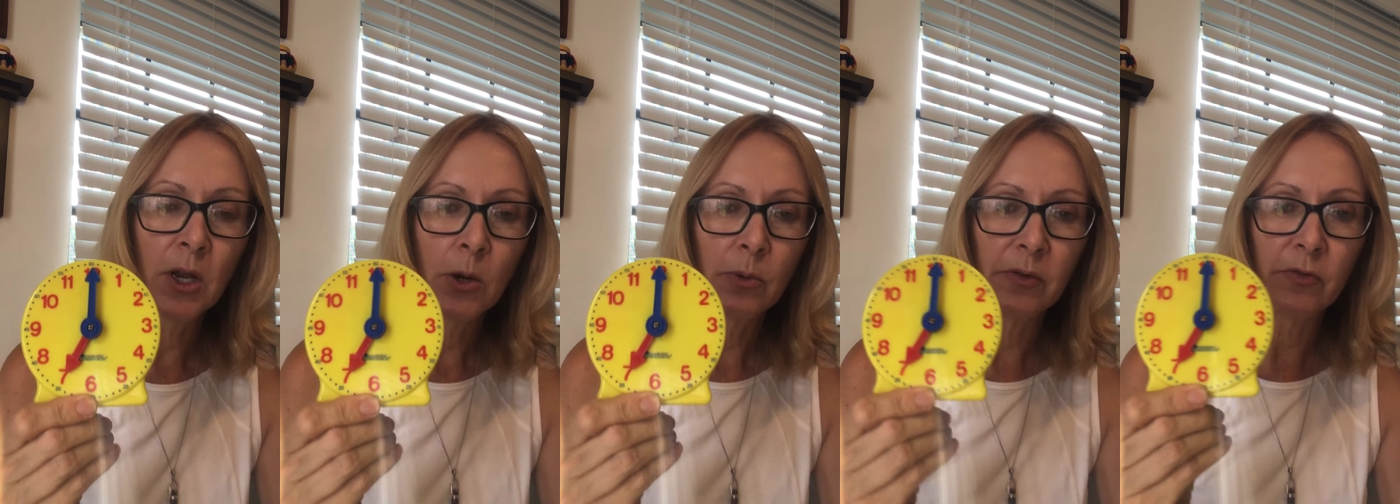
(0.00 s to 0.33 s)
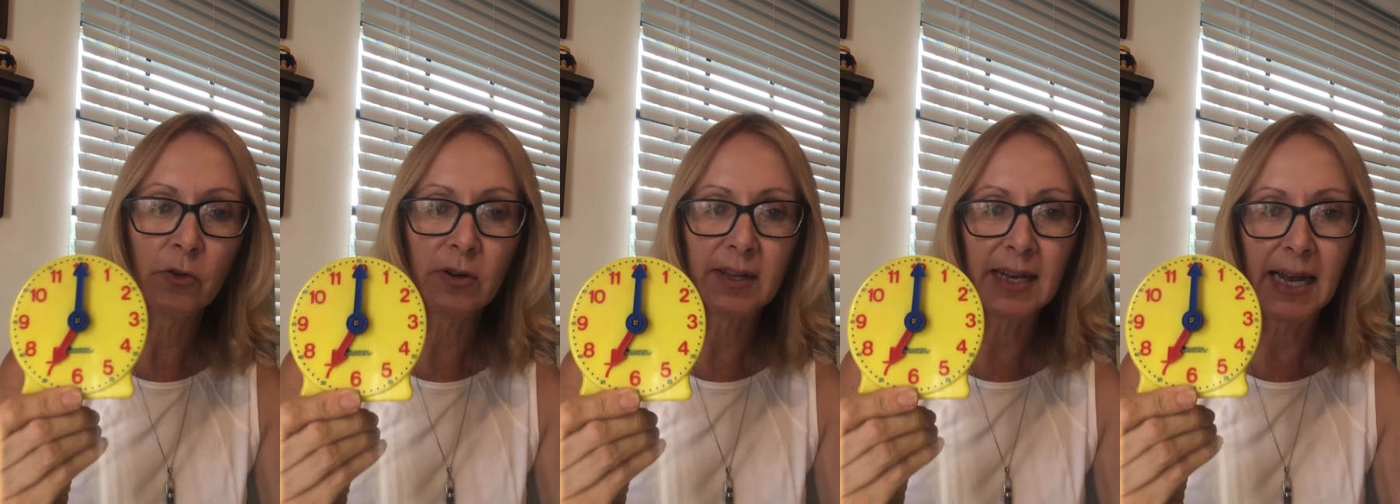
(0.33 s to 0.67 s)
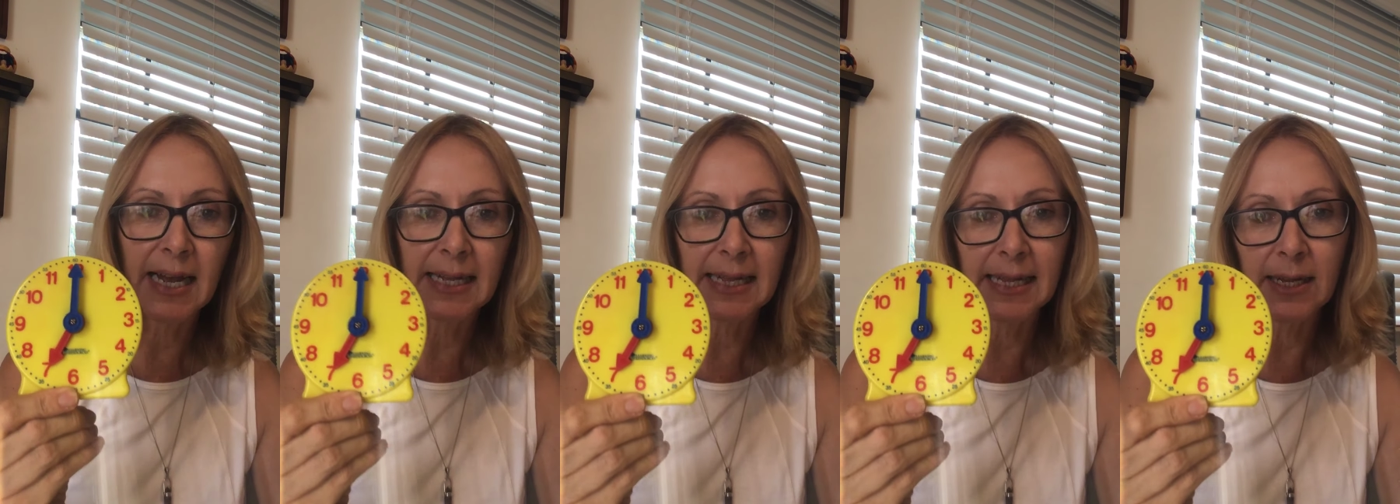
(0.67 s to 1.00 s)
We've already
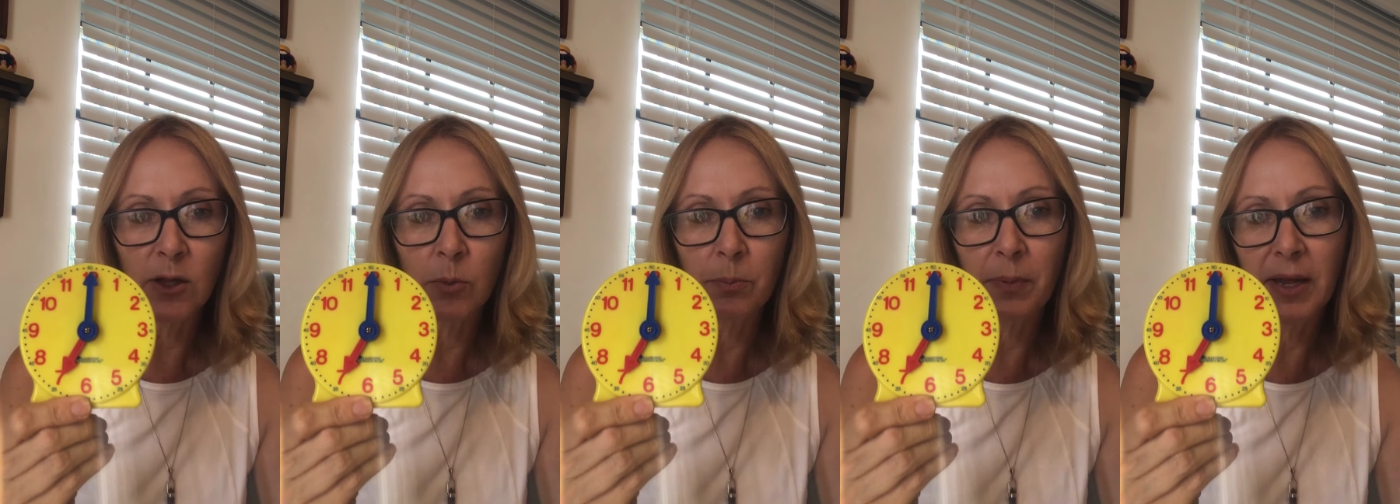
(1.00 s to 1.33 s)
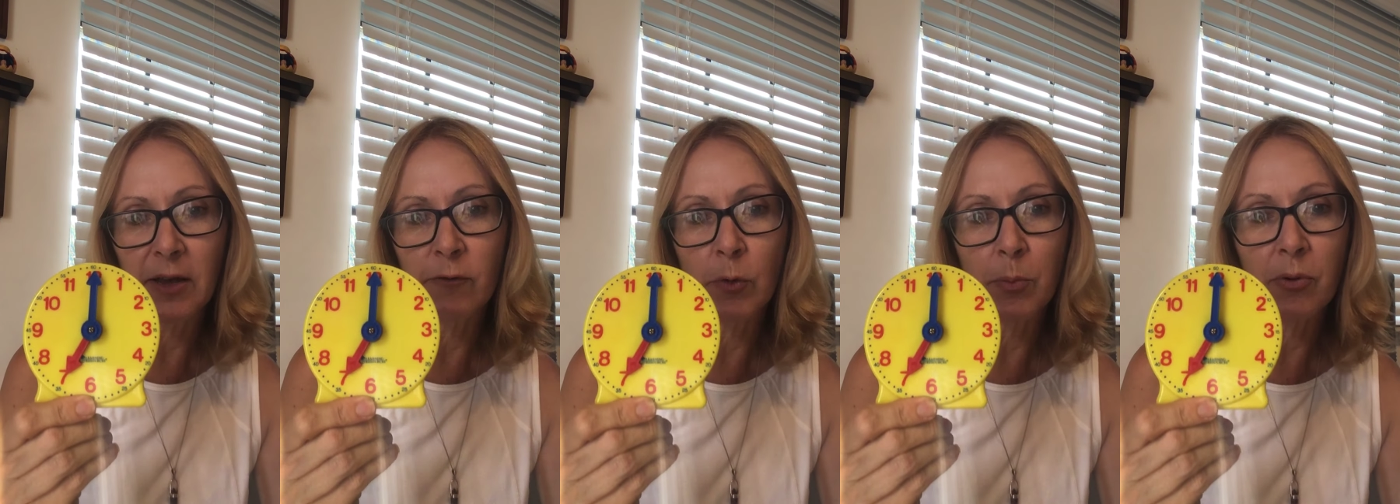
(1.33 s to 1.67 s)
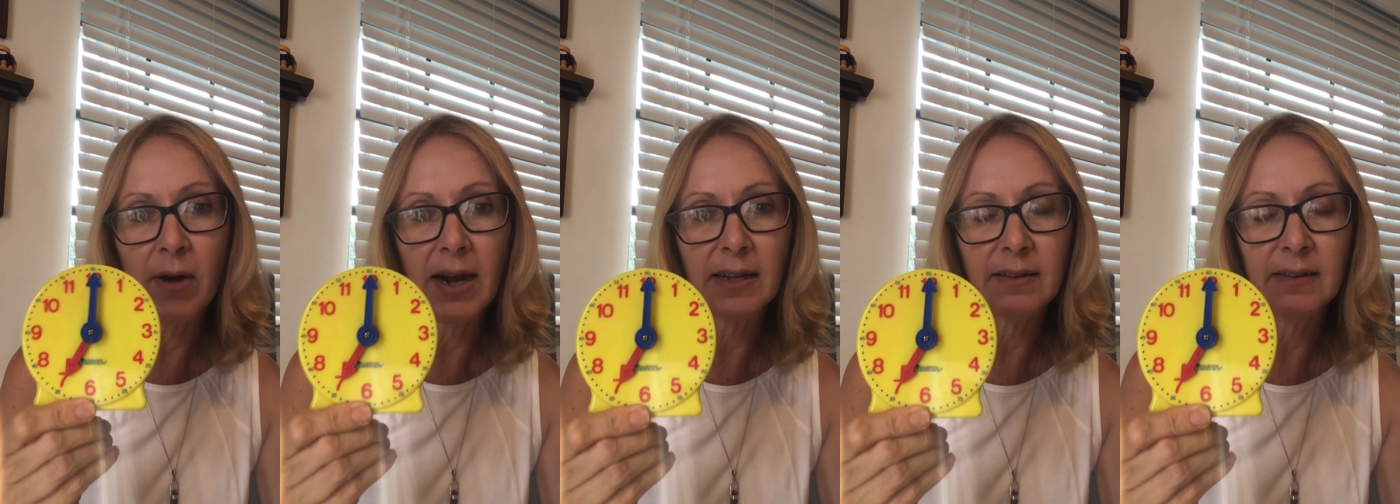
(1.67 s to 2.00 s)
had a little bit of a
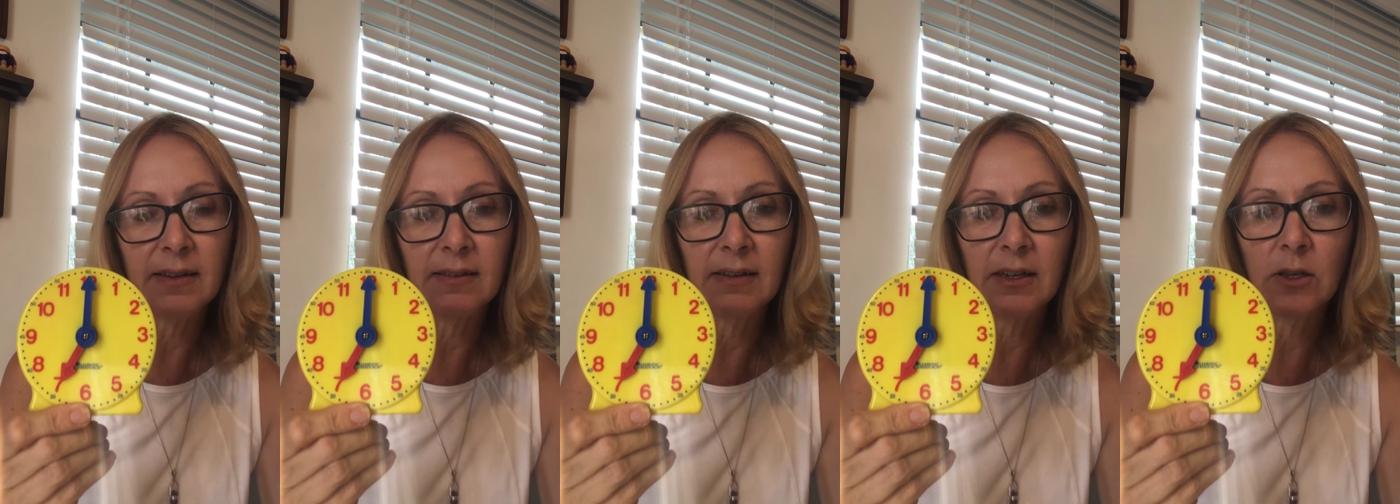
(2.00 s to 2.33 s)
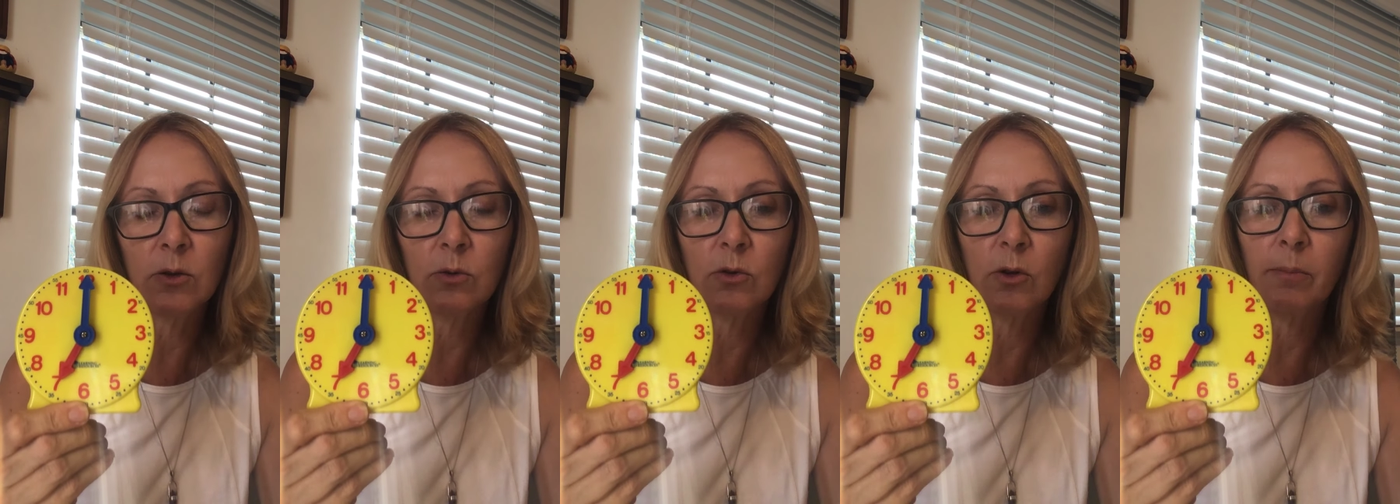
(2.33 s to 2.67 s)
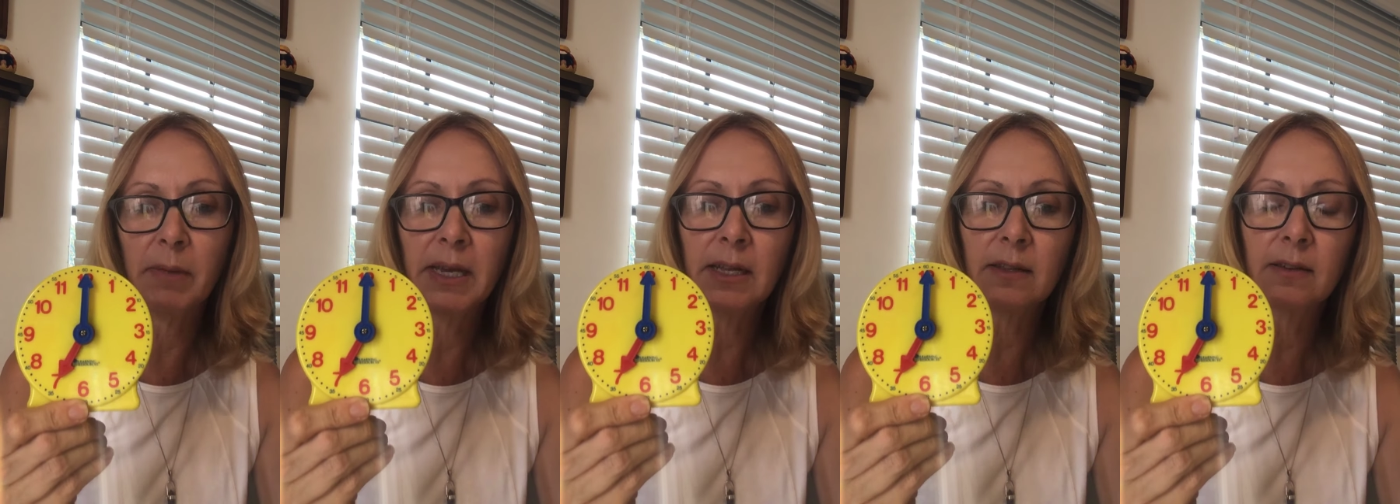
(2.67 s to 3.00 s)
practice in Google
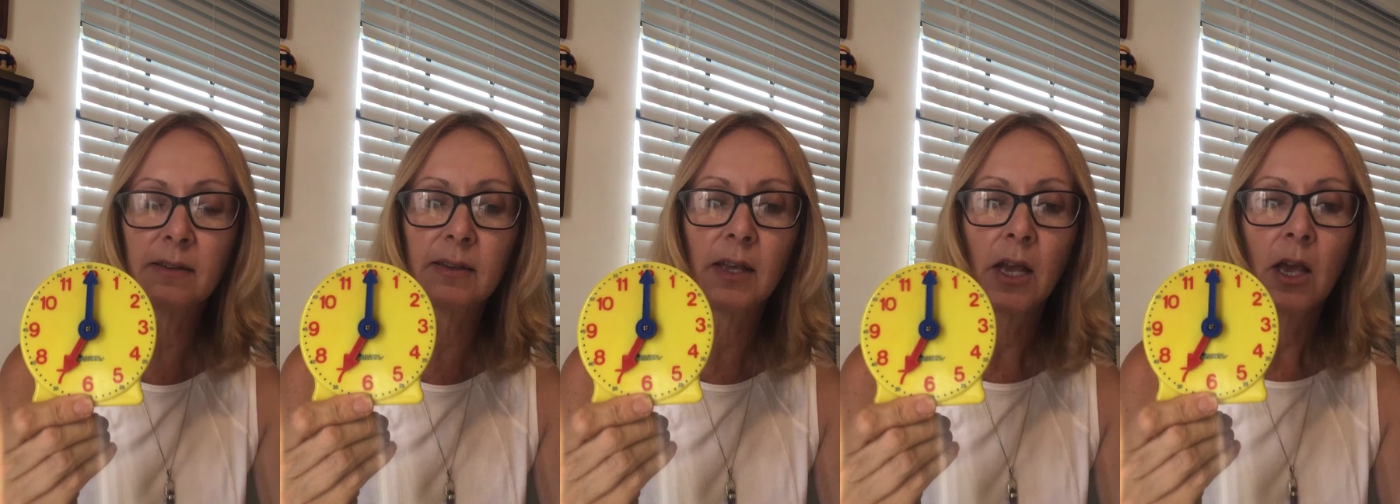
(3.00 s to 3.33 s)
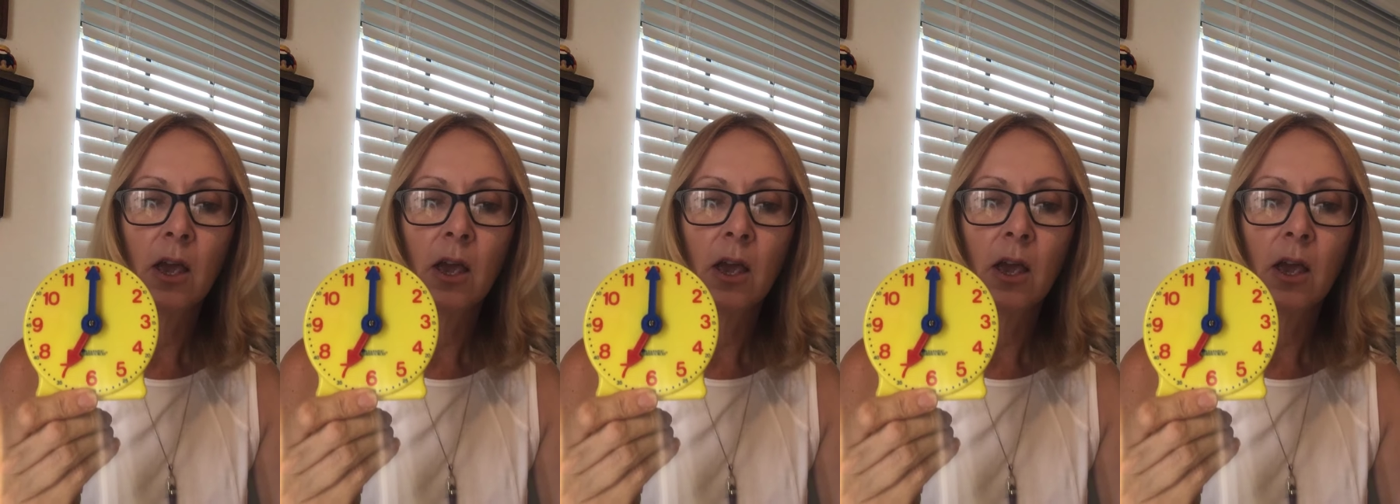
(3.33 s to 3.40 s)
Meets.